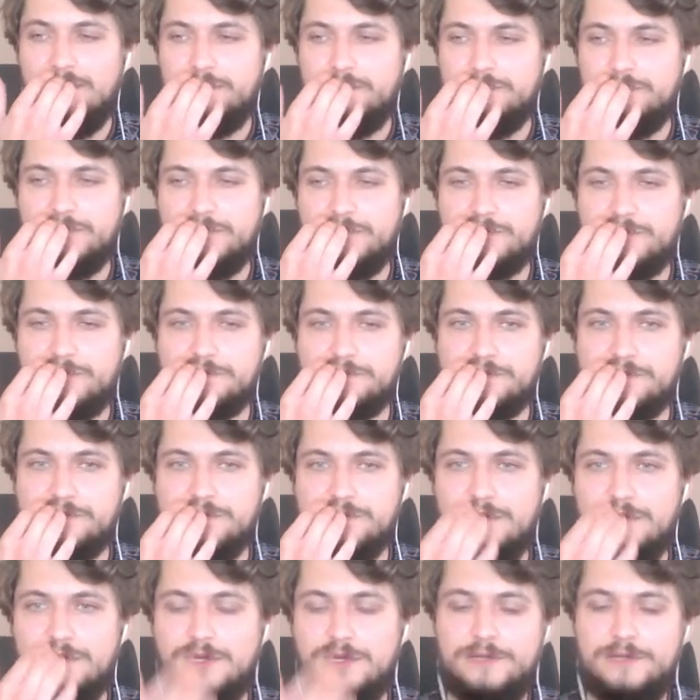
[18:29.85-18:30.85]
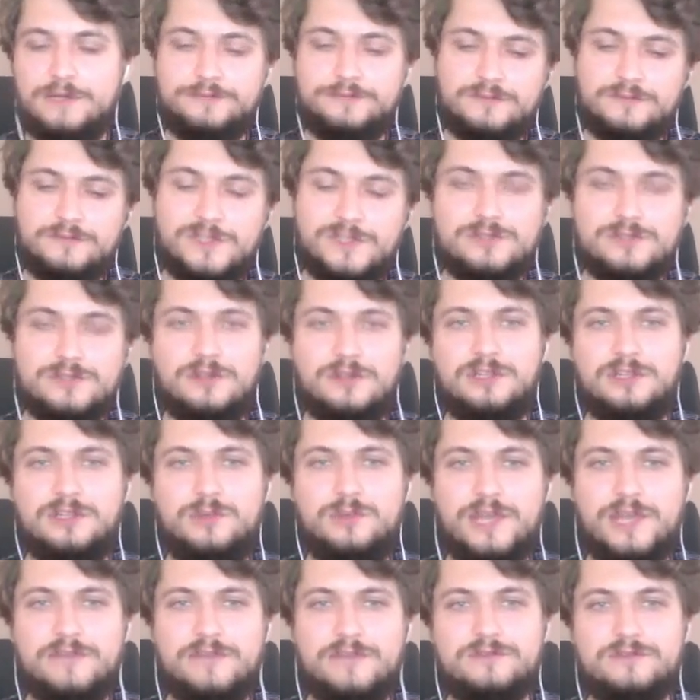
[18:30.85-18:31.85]
because not only
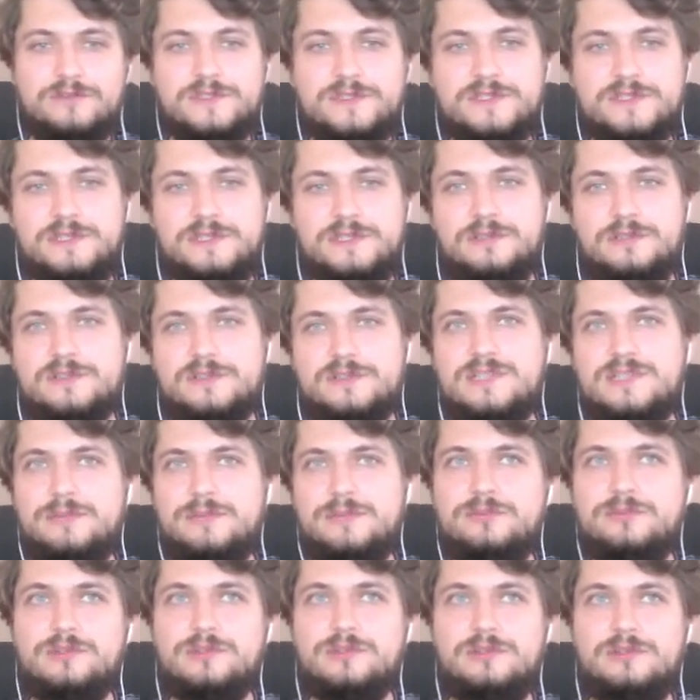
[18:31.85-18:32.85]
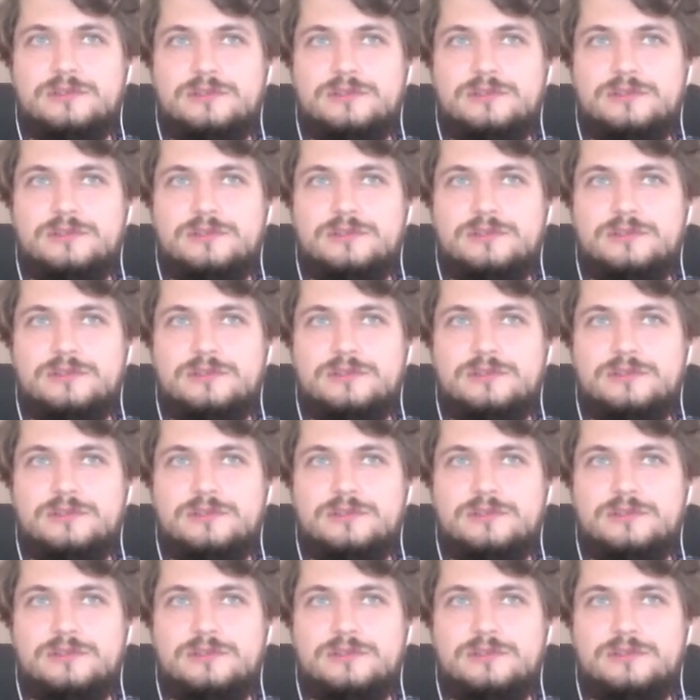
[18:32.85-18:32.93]
we have to single step,